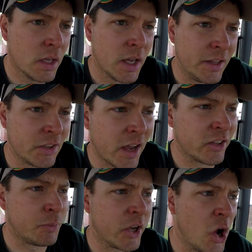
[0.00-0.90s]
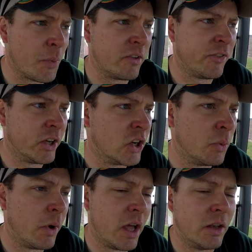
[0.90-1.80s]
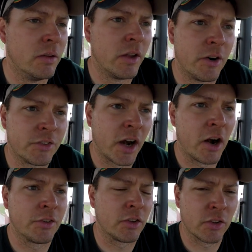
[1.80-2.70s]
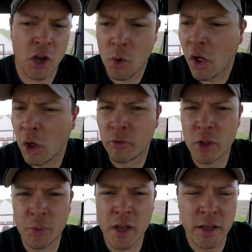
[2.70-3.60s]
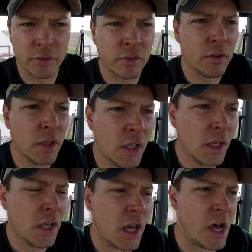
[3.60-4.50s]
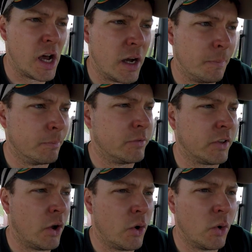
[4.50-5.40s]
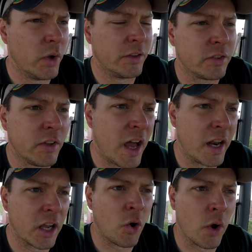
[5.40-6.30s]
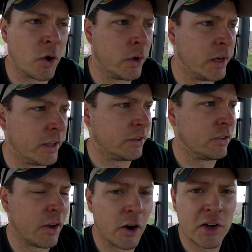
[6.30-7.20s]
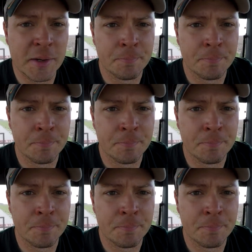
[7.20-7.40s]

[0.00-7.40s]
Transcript: It's a nice big open field, but there's terraces that go all over the place, so it's not a quick one necessarily.